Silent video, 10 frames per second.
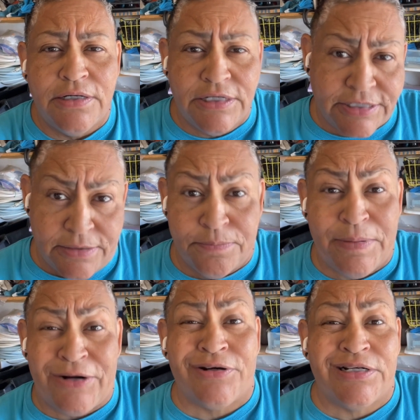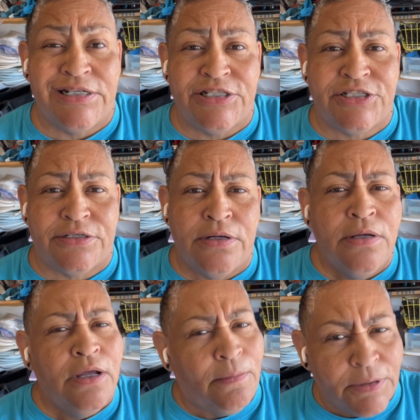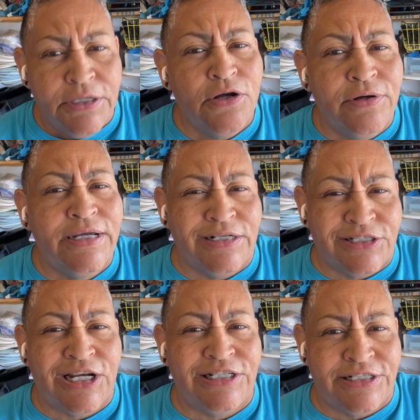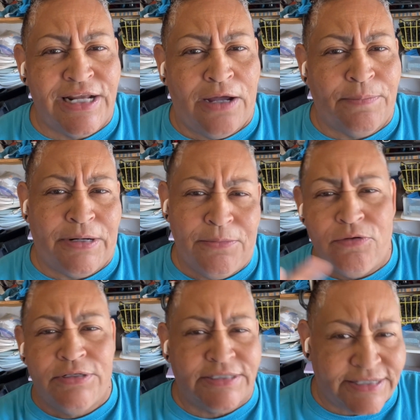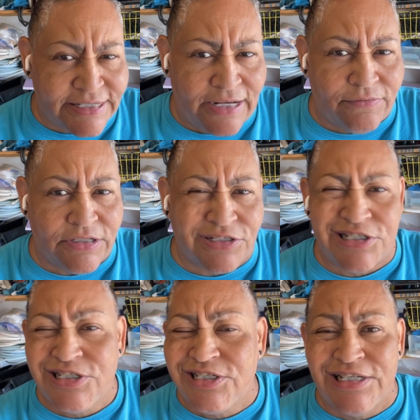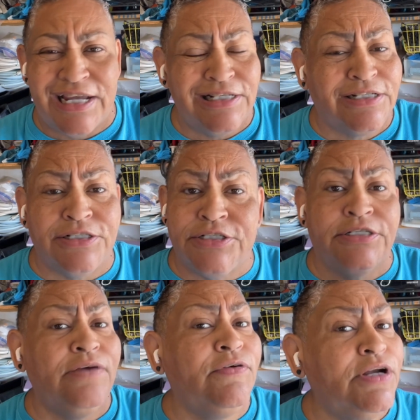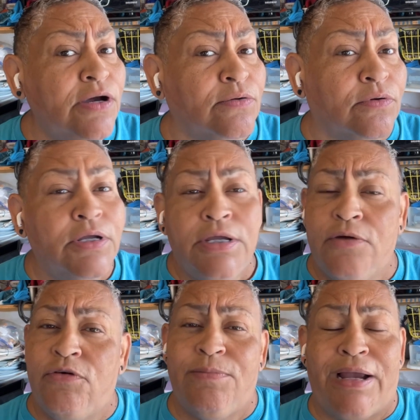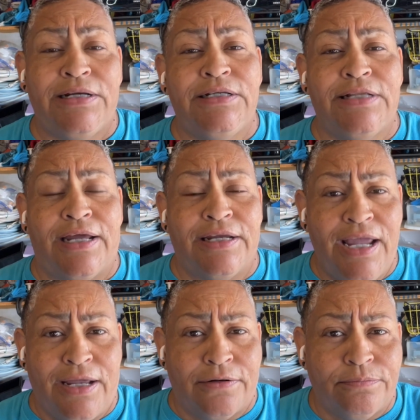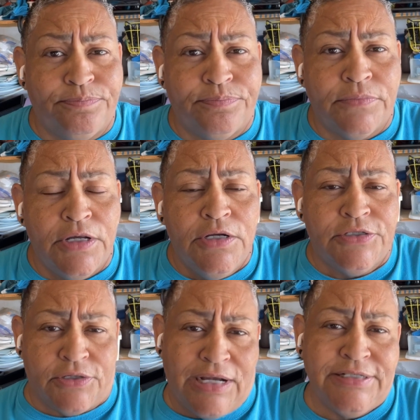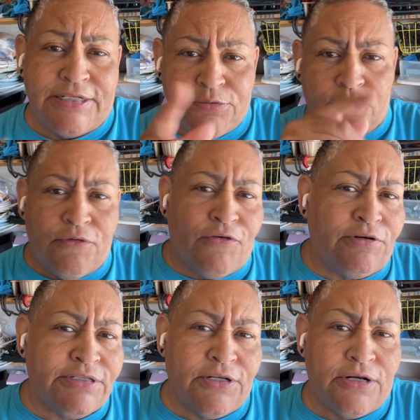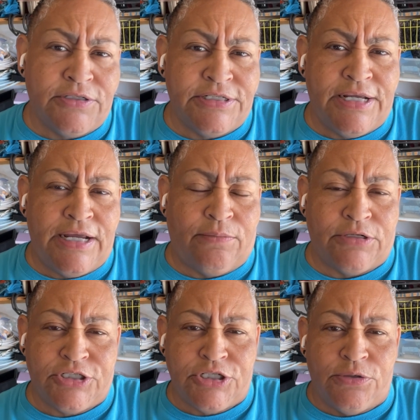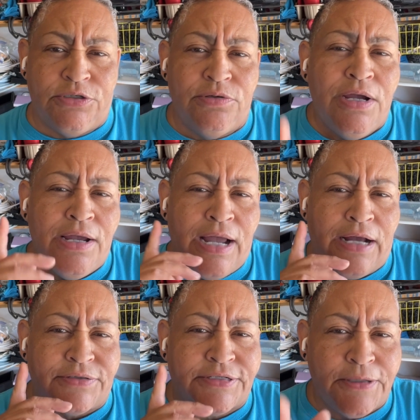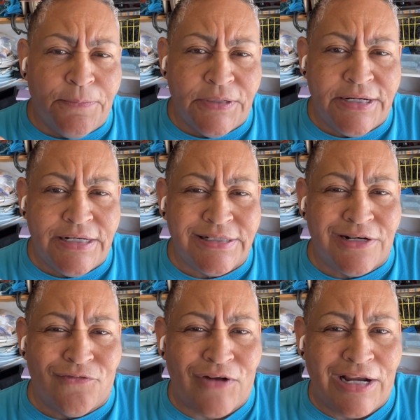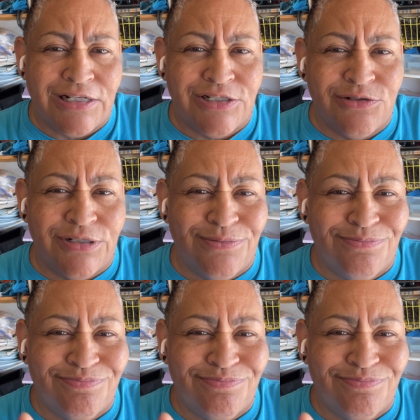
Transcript: is in better condition. I'm going to go ahead and change it out, but I'm going to save it just in case because you never know if we might need that again. So, guys, that's what we're focusing on today. I want to show you how simple it is, and if I can do it,